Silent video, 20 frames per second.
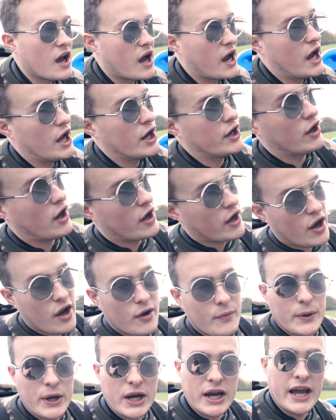and I
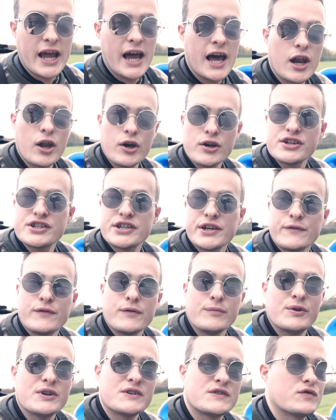know I'm going to get a lot of shit
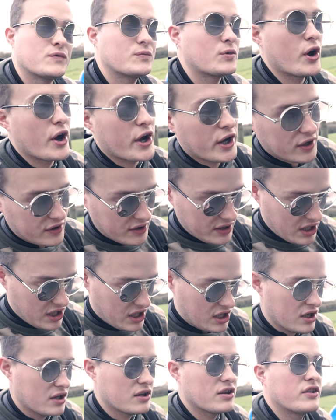from this from like
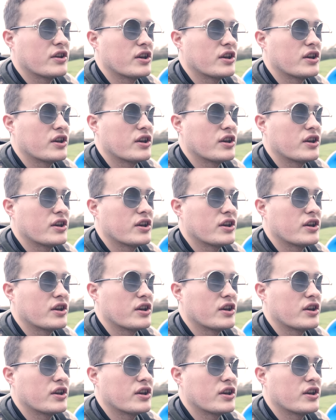the,